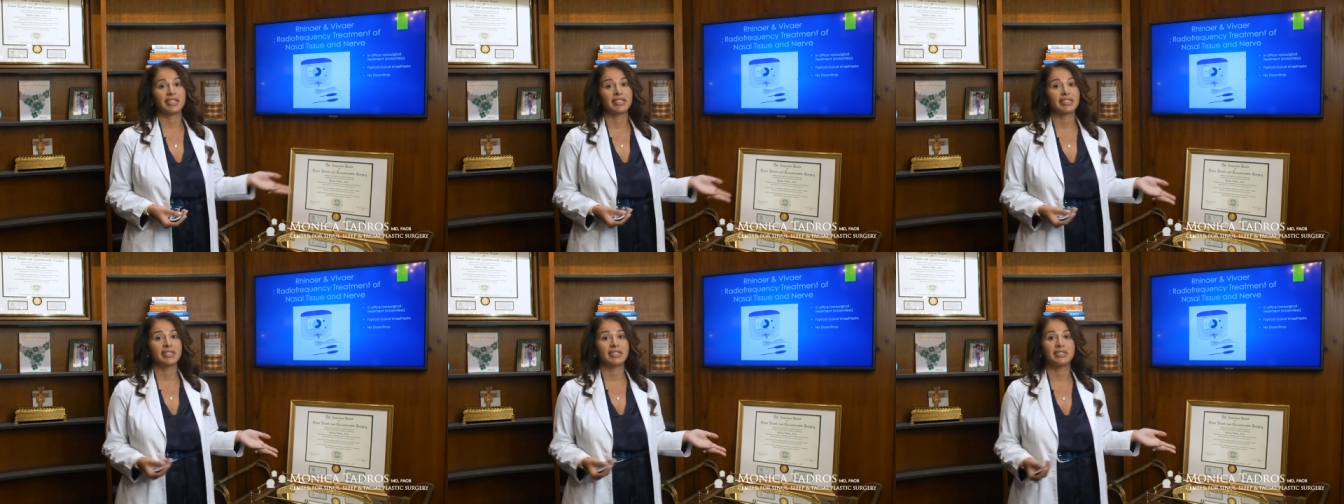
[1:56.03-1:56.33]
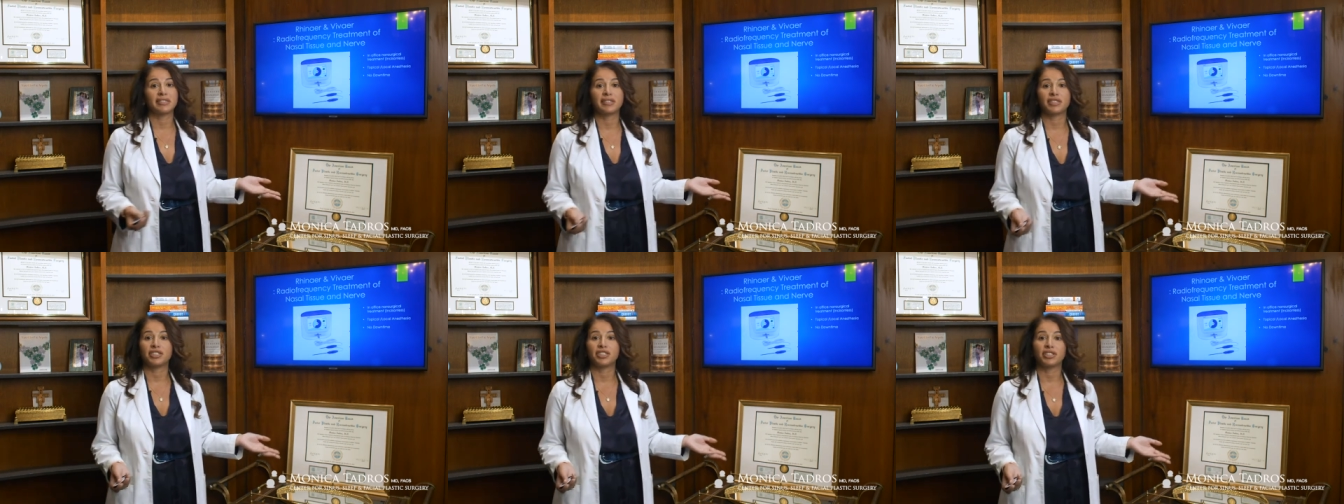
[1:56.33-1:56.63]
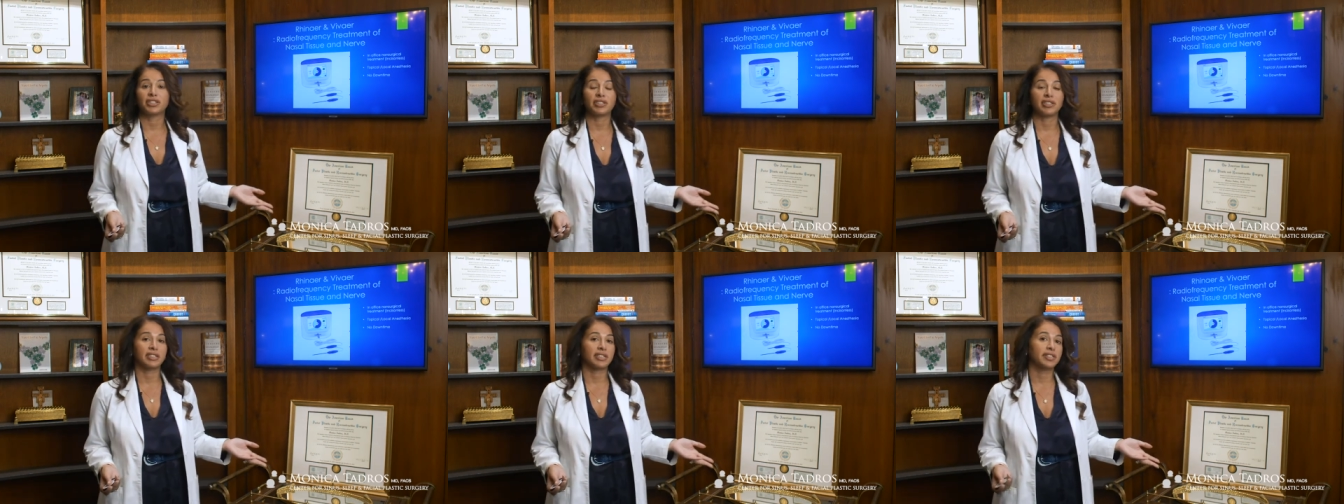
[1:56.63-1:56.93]
it's
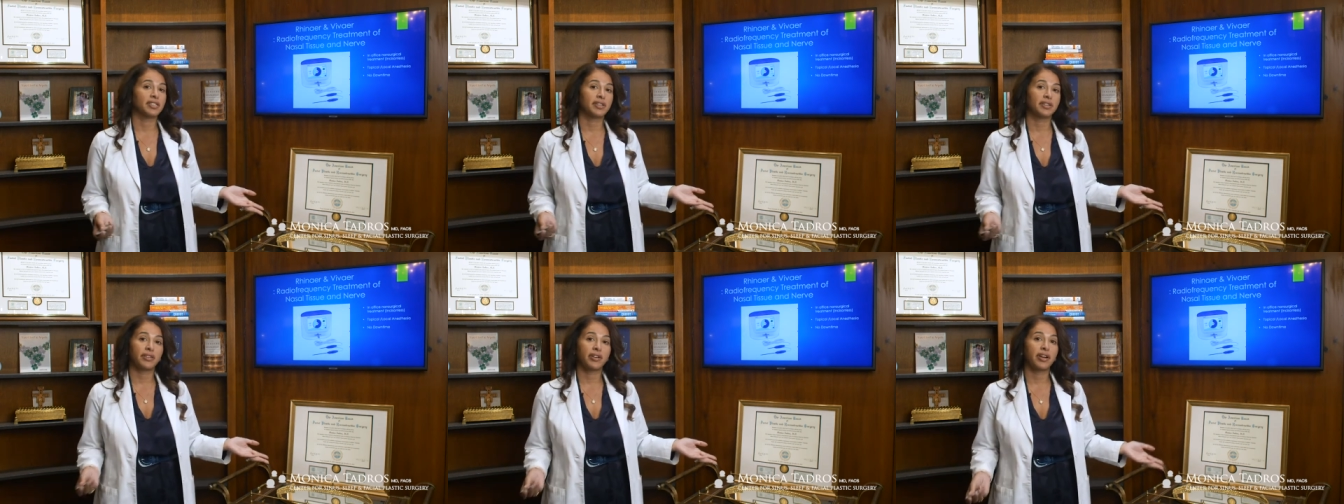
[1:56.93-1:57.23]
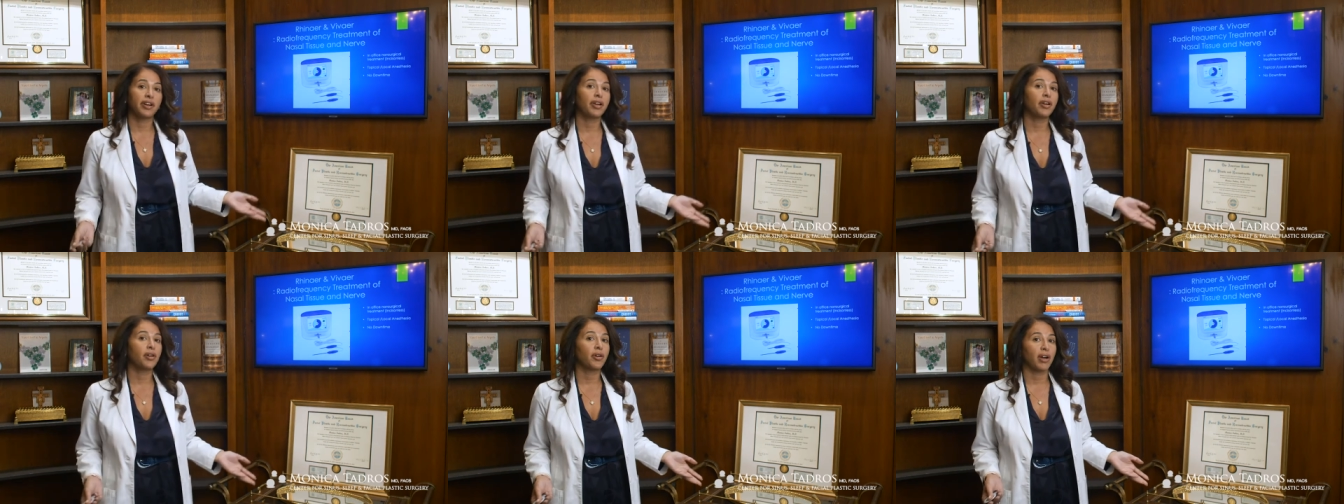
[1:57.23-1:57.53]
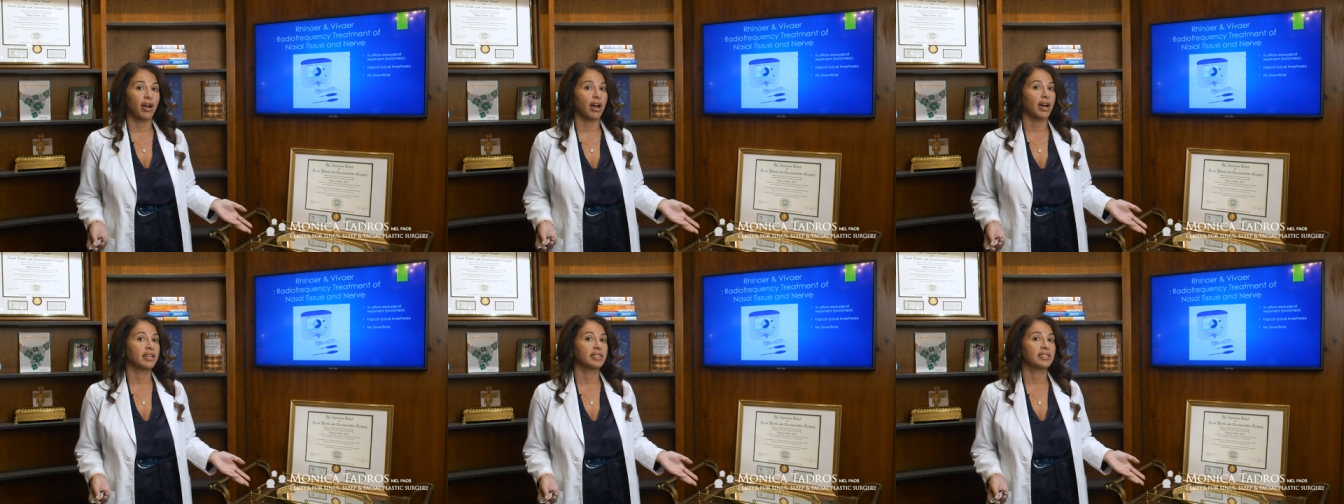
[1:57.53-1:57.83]
incisionless, there are no
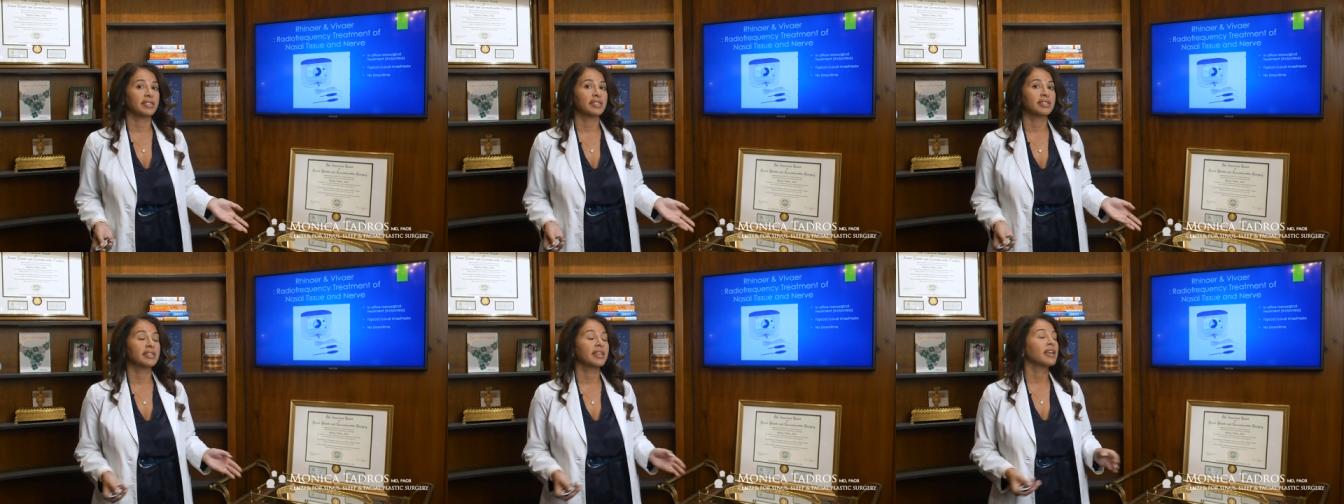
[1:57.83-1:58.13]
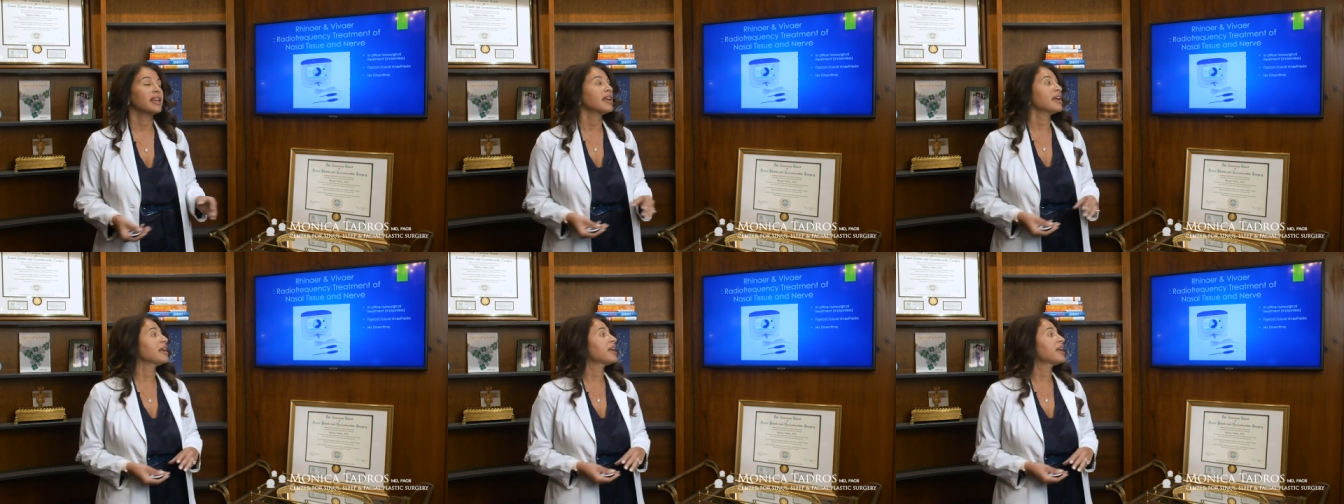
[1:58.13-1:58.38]
cuts,